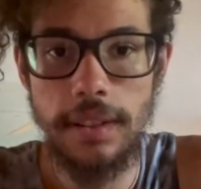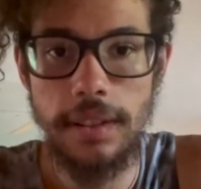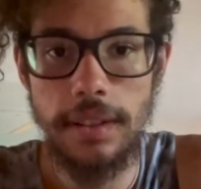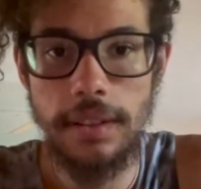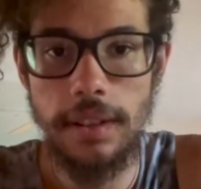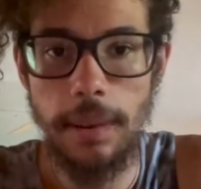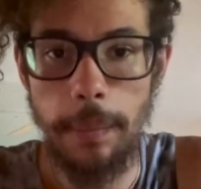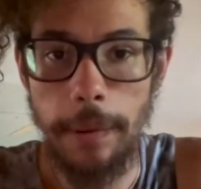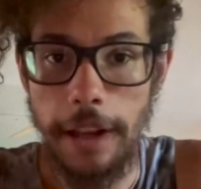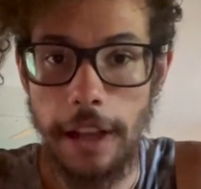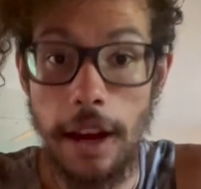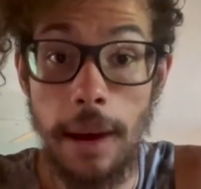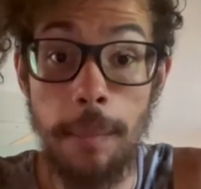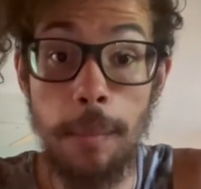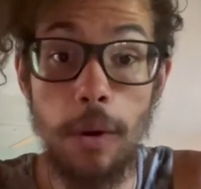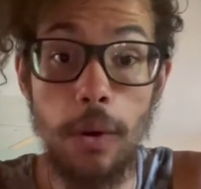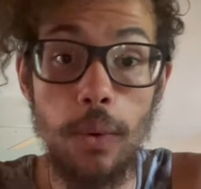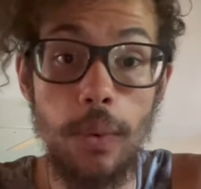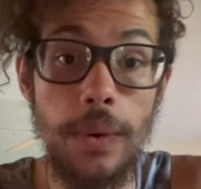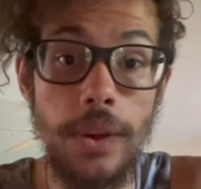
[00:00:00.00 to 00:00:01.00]
to become
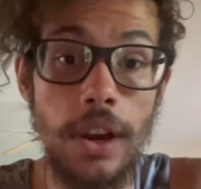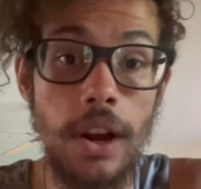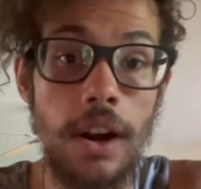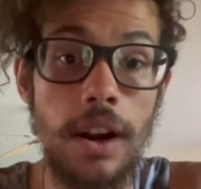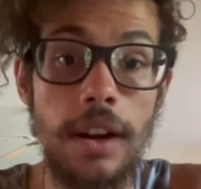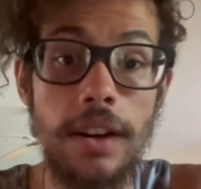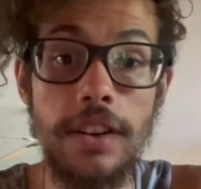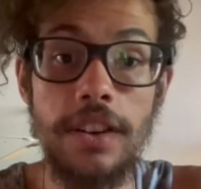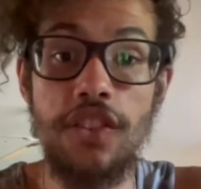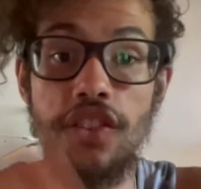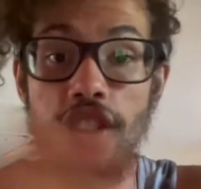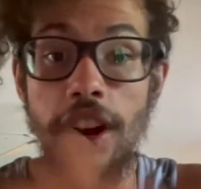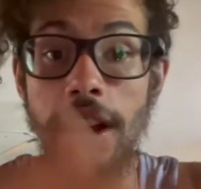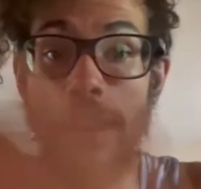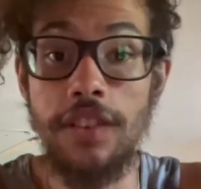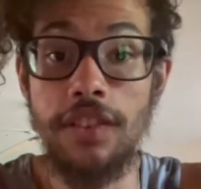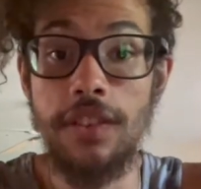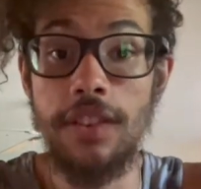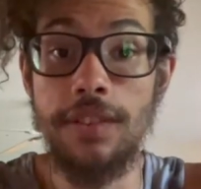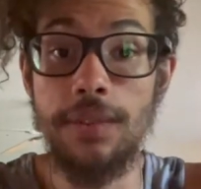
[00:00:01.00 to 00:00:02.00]
who we are, to
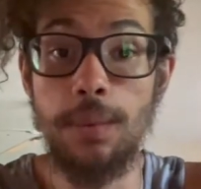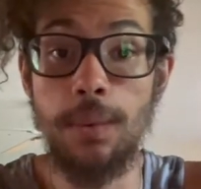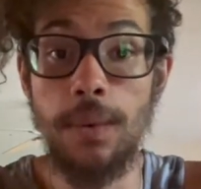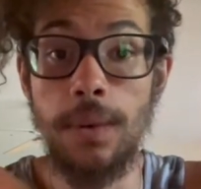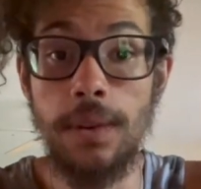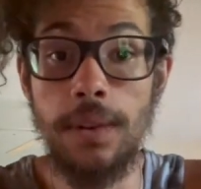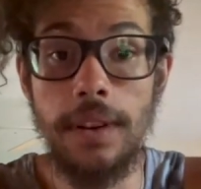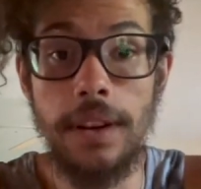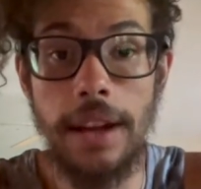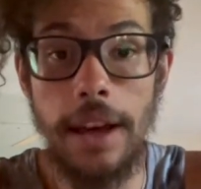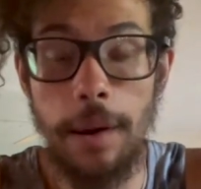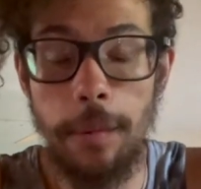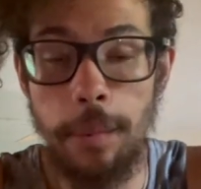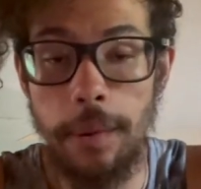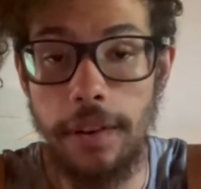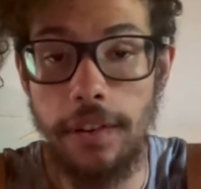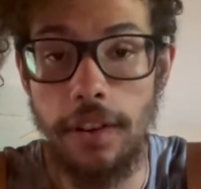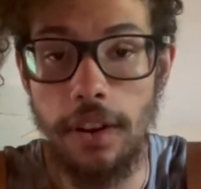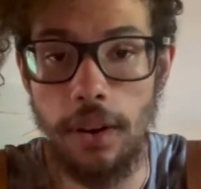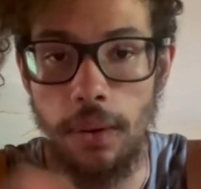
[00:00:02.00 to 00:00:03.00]
change this world and help
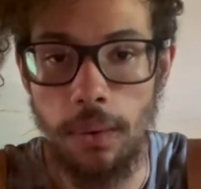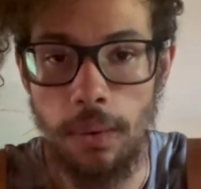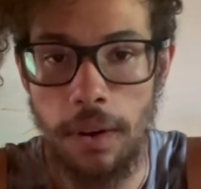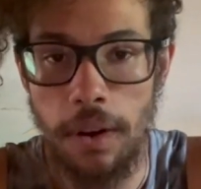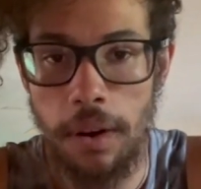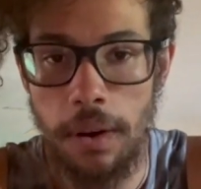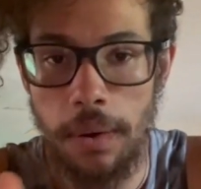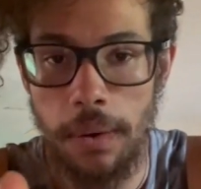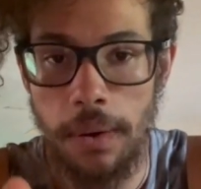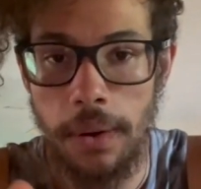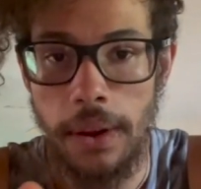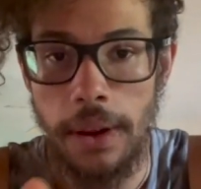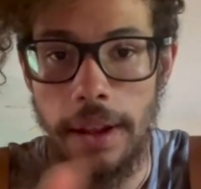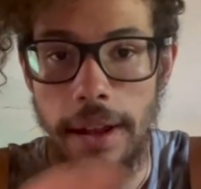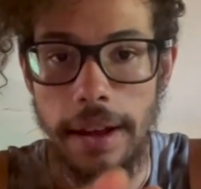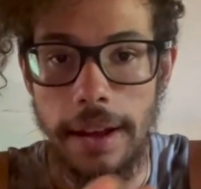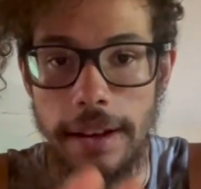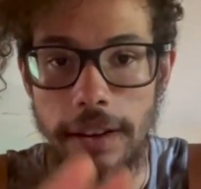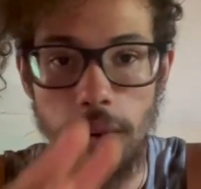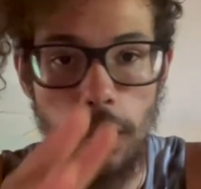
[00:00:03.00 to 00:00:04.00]
it to grow
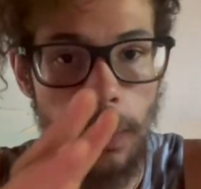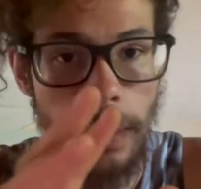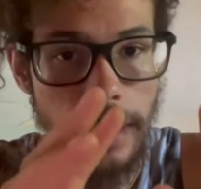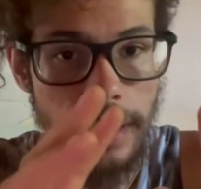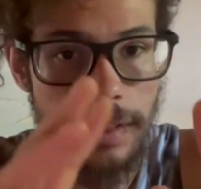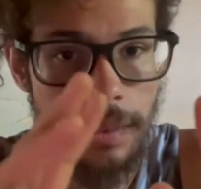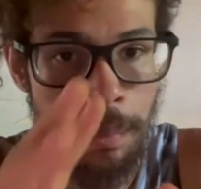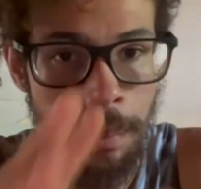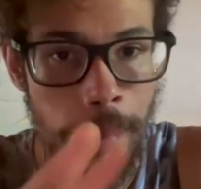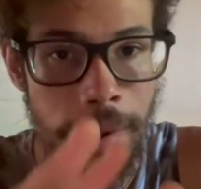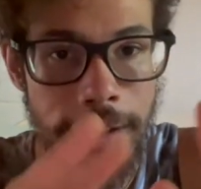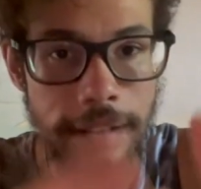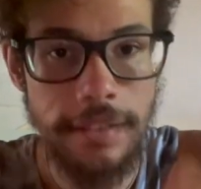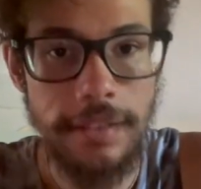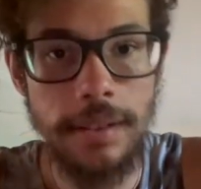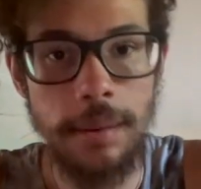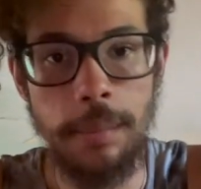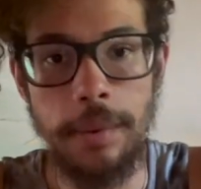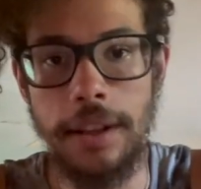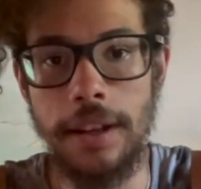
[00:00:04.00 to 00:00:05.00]
into what it's meant
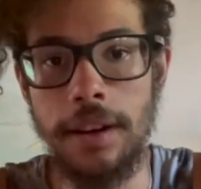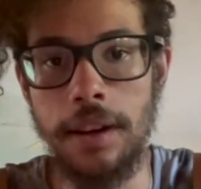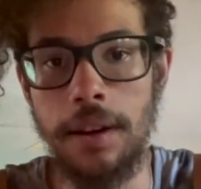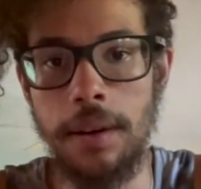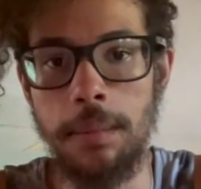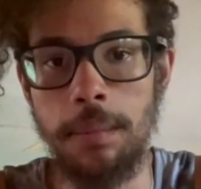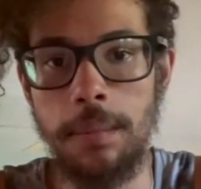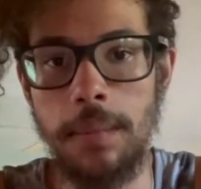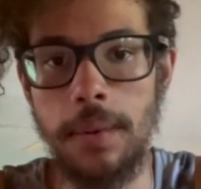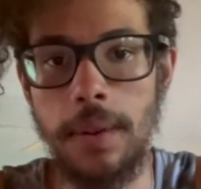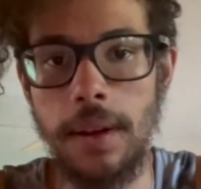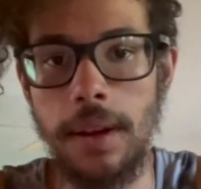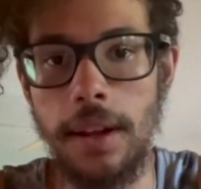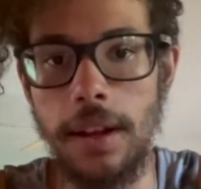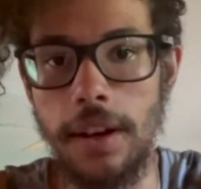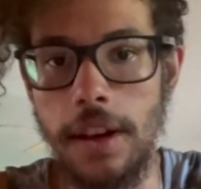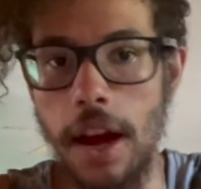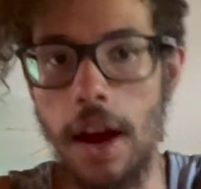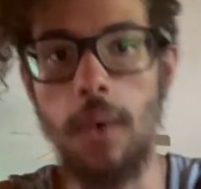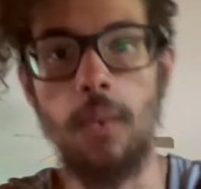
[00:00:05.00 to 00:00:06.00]
to become
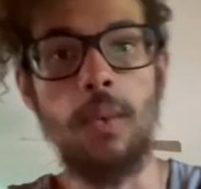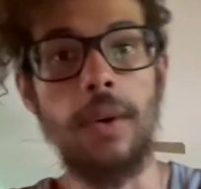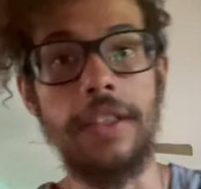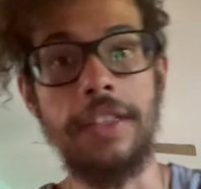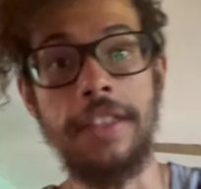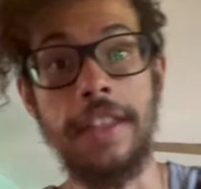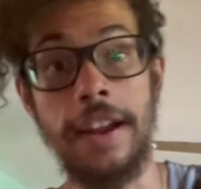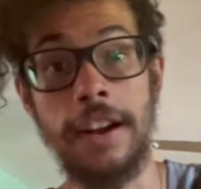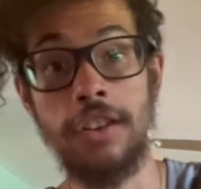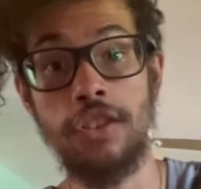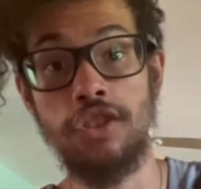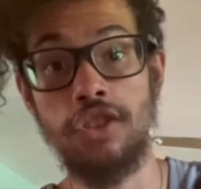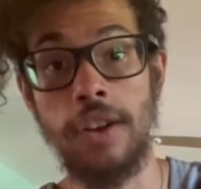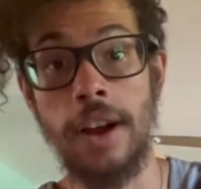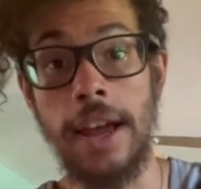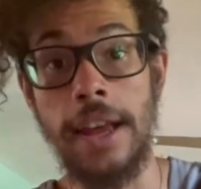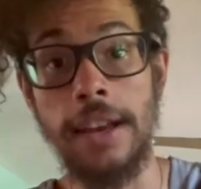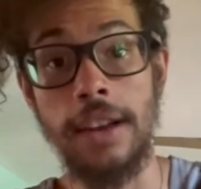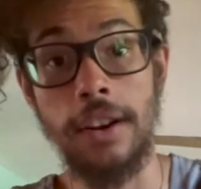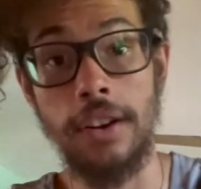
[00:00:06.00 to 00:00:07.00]
not what they're
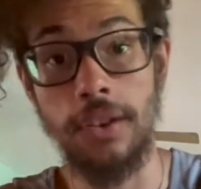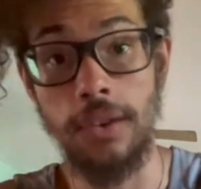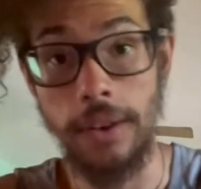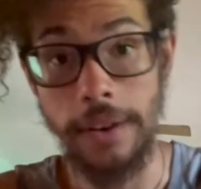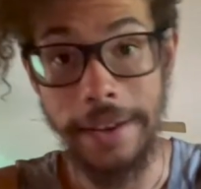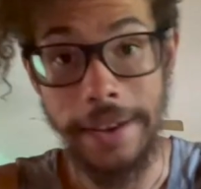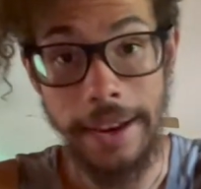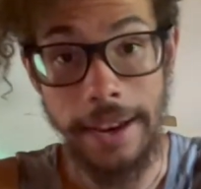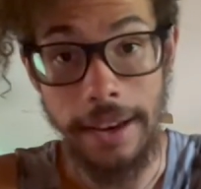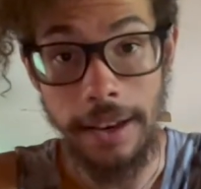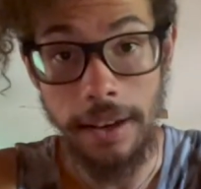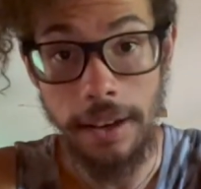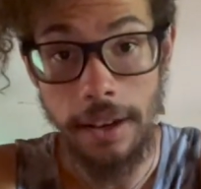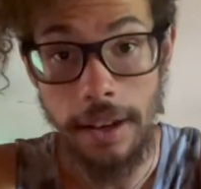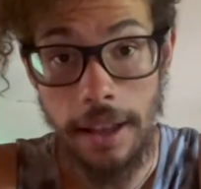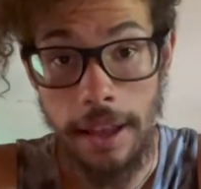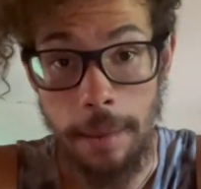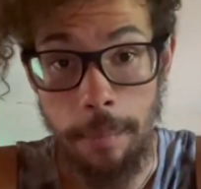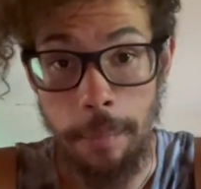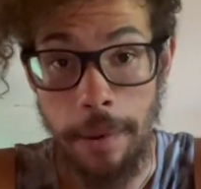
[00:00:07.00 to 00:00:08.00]
trying to create.
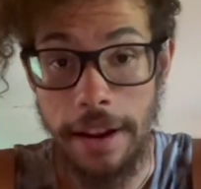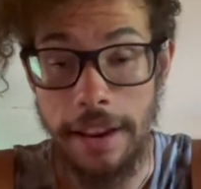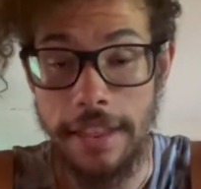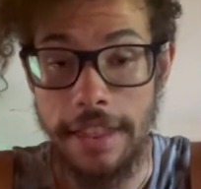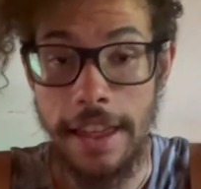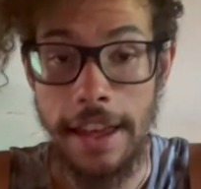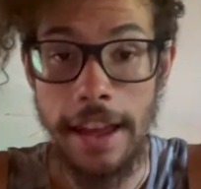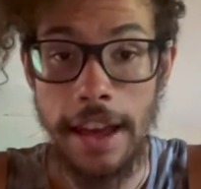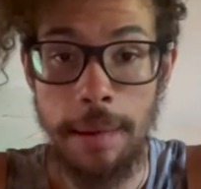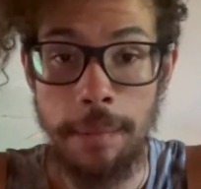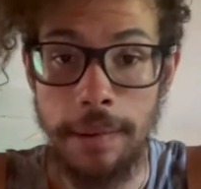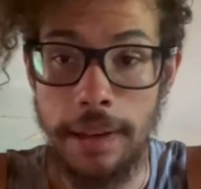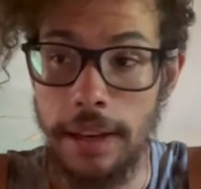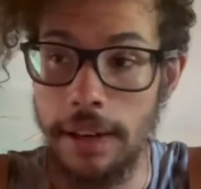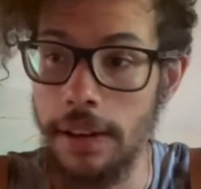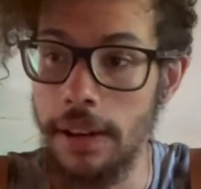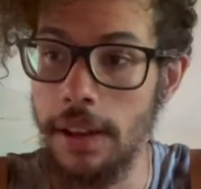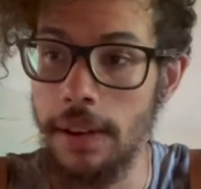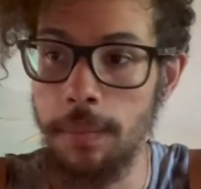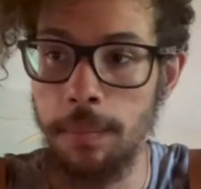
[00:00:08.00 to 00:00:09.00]
And by they, I mean,